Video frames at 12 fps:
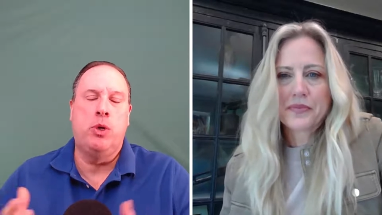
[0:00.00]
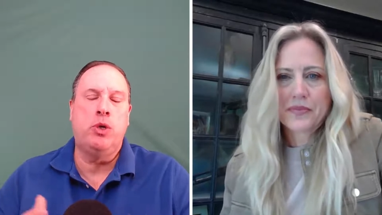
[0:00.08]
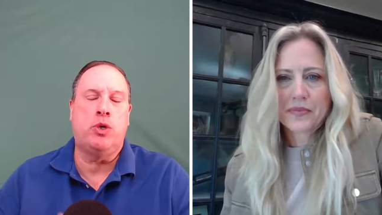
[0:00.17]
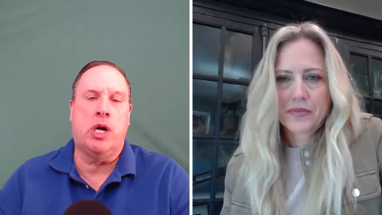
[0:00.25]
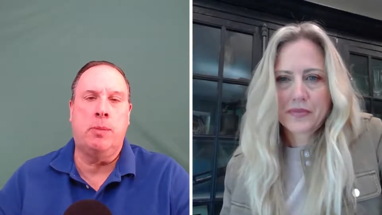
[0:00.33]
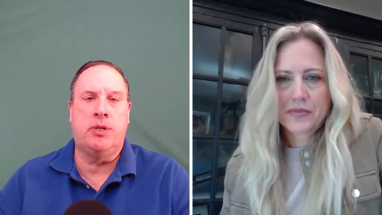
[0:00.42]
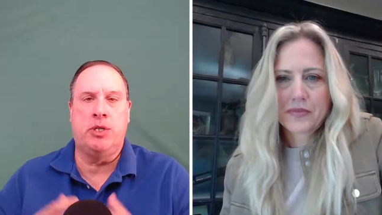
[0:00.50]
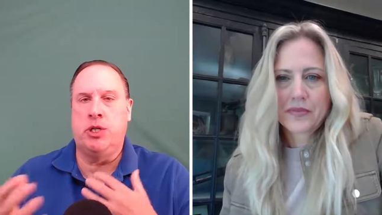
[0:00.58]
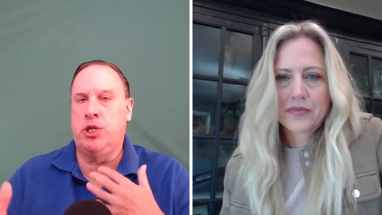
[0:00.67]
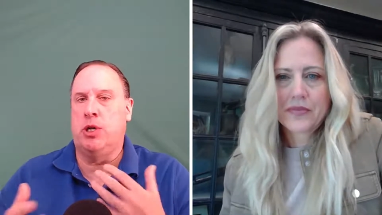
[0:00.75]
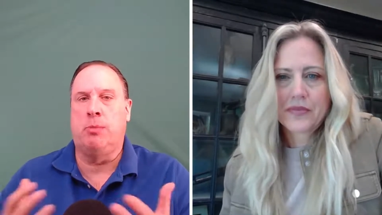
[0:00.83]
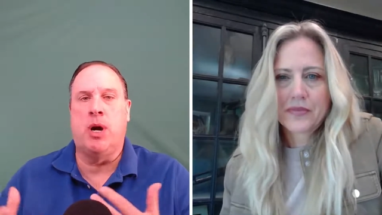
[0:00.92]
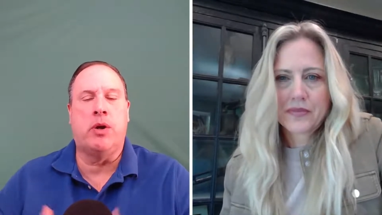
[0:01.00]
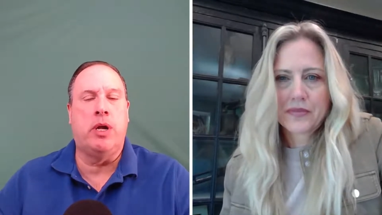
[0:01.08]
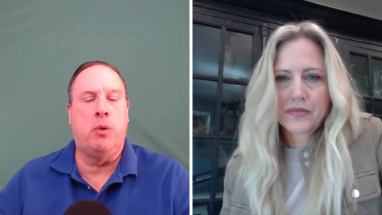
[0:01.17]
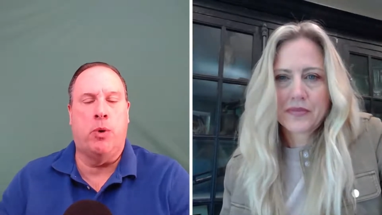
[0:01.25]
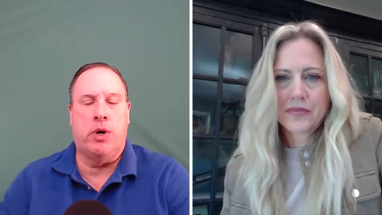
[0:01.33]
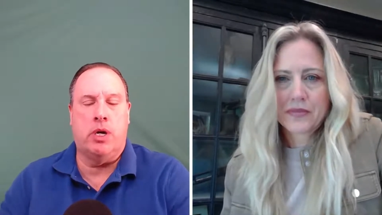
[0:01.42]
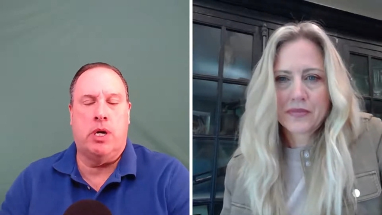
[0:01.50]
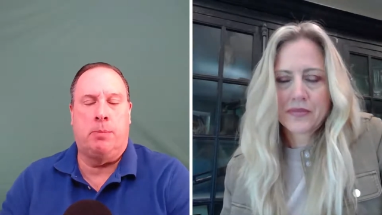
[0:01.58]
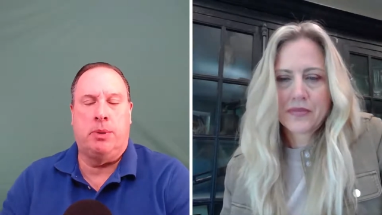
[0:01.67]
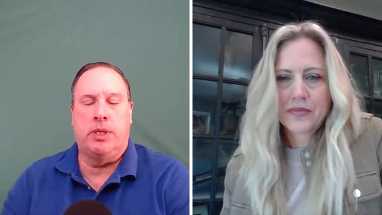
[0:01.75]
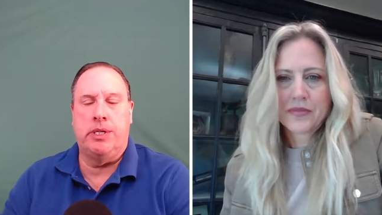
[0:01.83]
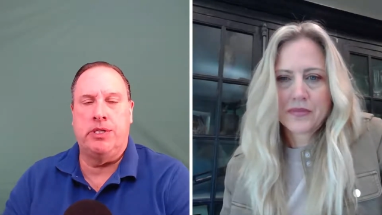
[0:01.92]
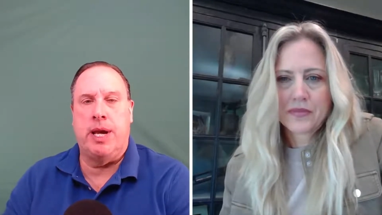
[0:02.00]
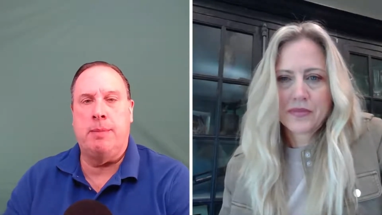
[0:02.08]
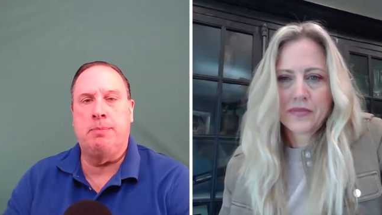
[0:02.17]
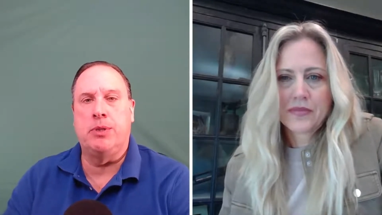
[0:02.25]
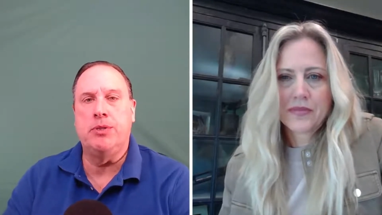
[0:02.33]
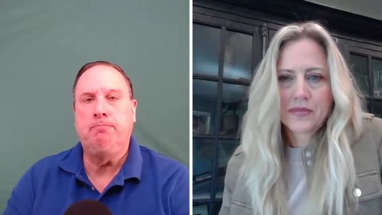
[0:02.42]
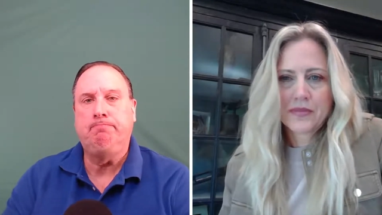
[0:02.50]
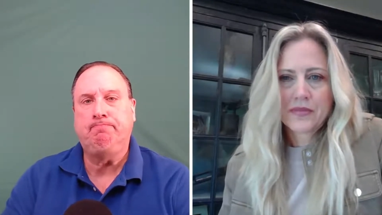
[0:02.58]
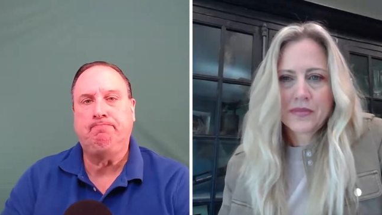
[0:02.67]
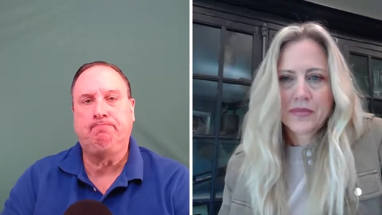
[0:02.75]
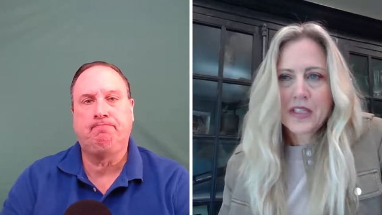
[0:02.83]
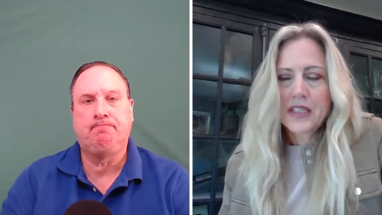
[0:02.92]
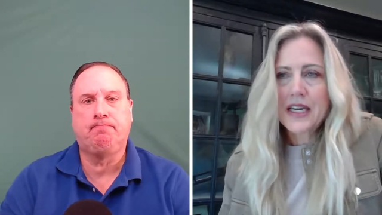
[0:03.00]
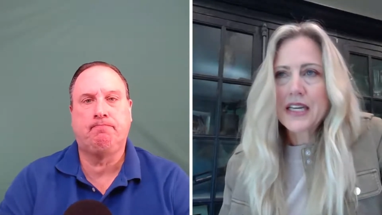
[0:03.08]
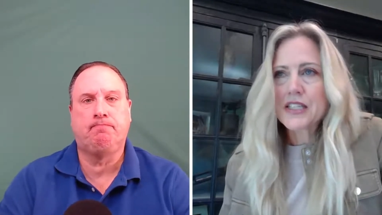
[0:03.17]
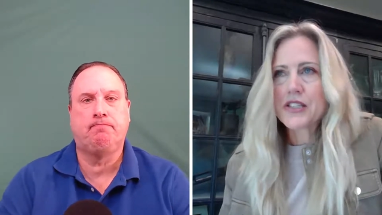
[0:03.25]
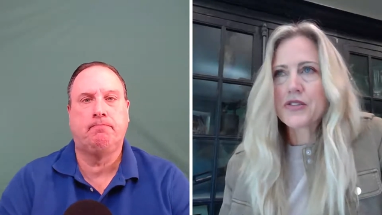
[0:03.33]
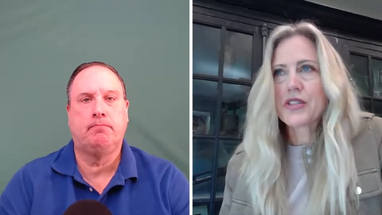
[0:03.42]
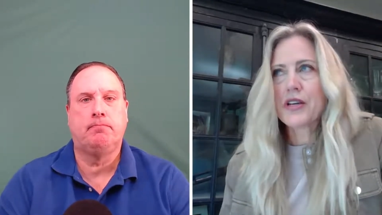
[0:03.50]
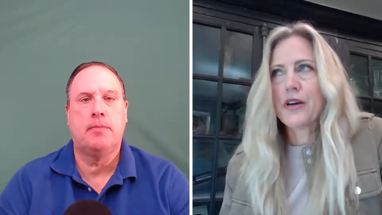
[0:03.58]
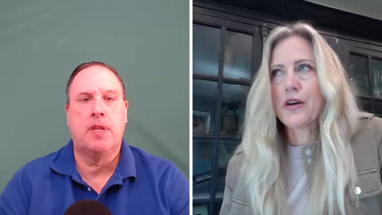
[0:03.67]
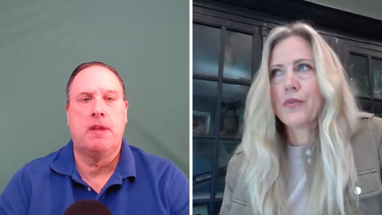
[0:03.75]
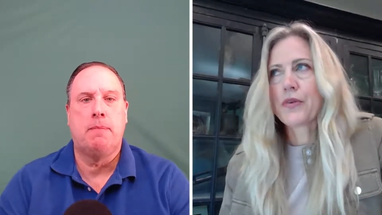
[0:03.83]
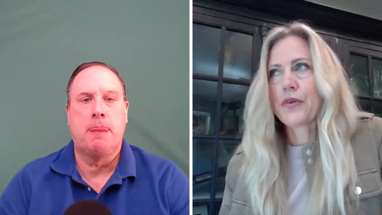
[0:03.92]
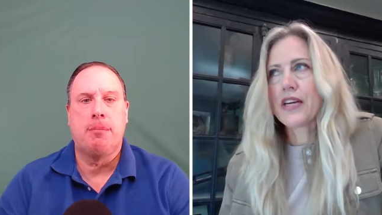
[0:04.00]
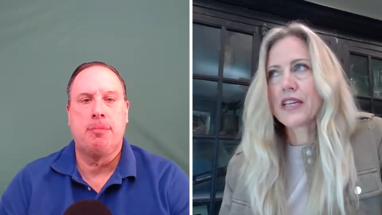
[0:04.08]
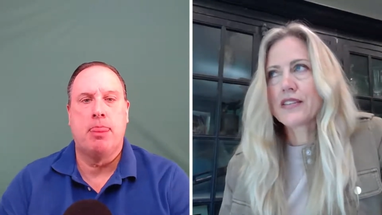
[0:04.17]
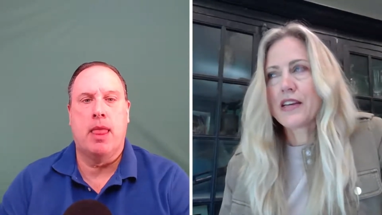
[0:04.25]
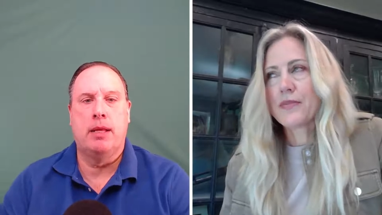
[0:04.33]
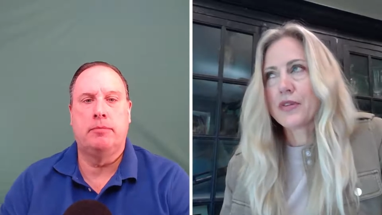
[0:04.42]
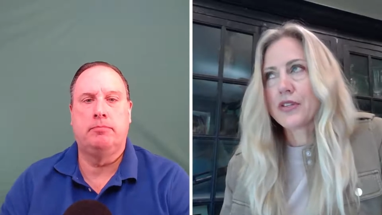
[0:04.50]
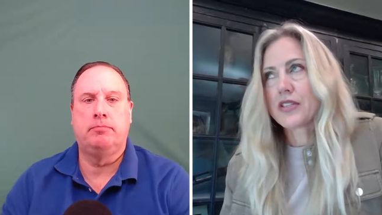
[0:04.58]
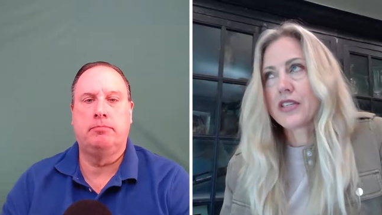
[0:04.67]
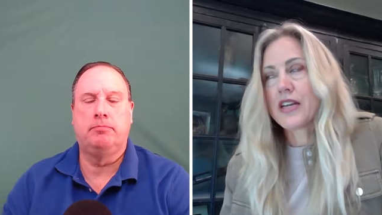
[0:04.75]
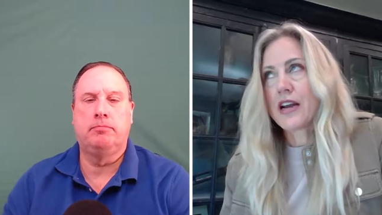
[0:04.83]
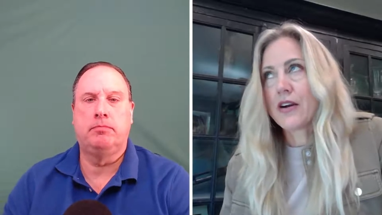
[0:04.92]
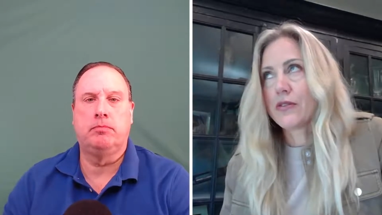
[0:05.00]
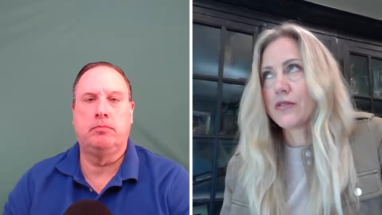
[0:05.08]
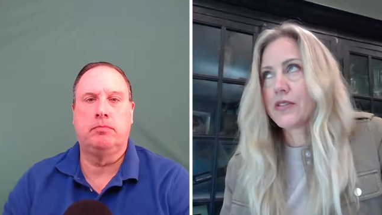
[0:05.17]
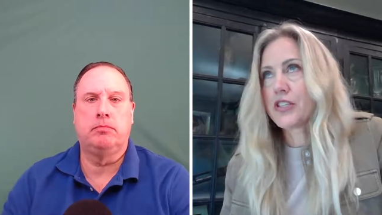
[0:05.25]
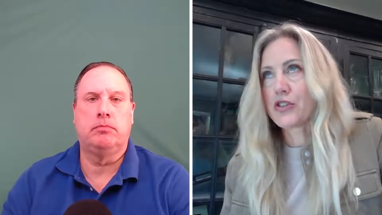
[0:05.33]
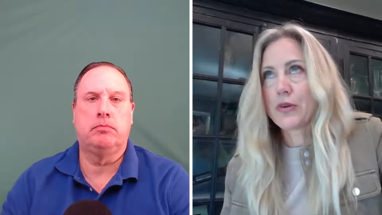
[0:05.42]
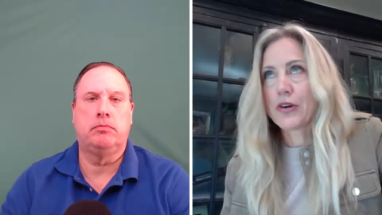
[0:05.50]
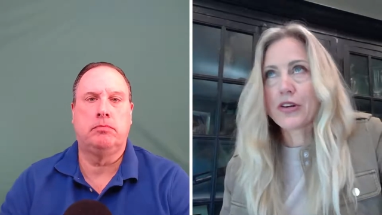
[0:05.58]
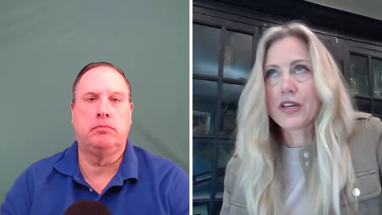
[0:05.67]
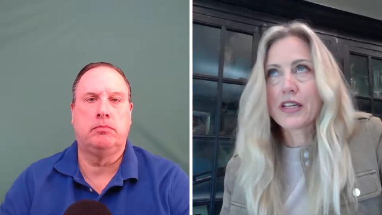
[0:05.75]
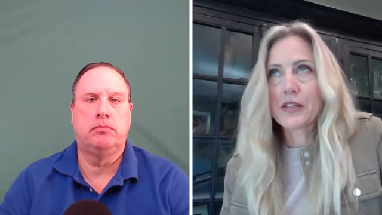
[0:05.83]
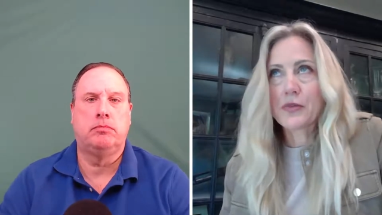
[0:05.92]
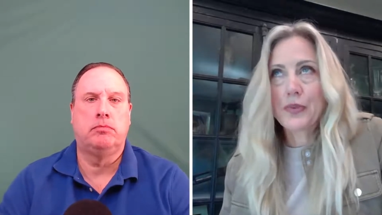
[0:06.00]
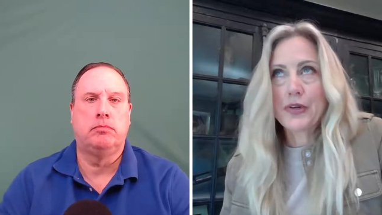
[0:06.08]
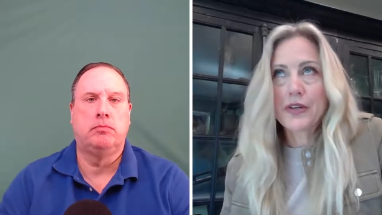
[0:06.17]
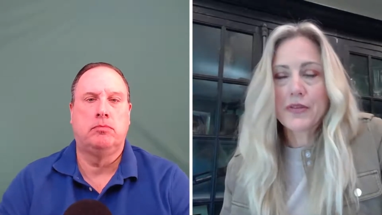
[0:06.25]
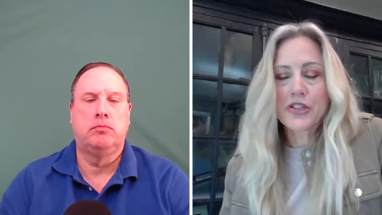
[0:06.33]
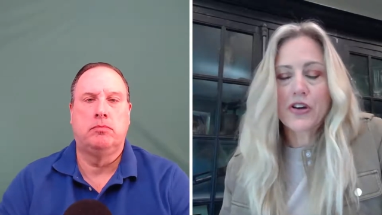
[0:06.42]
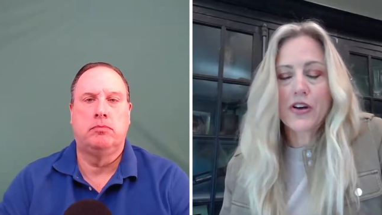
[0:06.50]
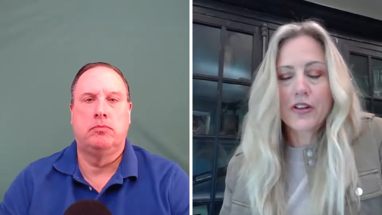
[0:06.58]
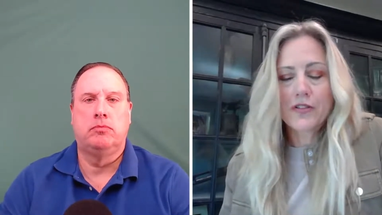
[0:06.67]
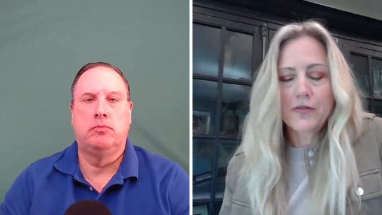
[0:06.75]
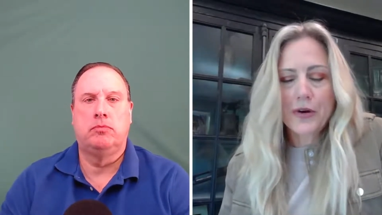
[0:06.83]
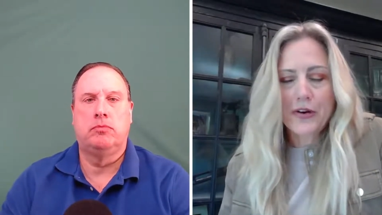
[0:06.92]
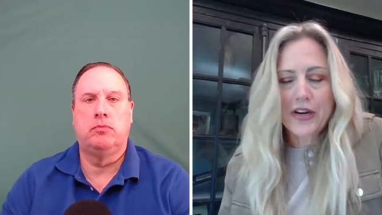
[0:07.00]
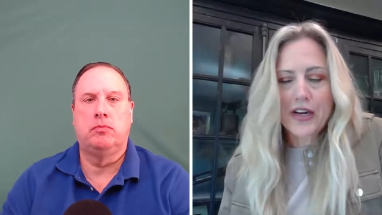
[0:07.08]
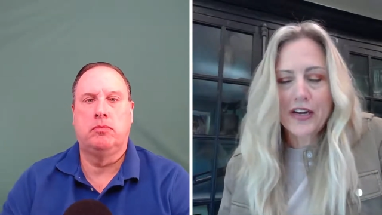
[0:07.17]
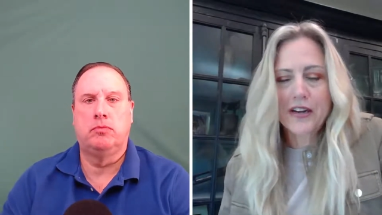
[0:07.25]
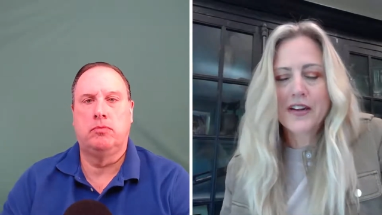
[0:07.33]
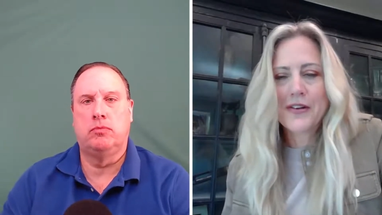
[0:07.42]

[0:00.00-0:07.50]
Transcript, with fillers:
Speaker 1: When you talk about digital marketing, what are a couple examples?
Speaker 2: Yes, yeah, so some great examples. Now, digital marketing is pretty much all of marketing,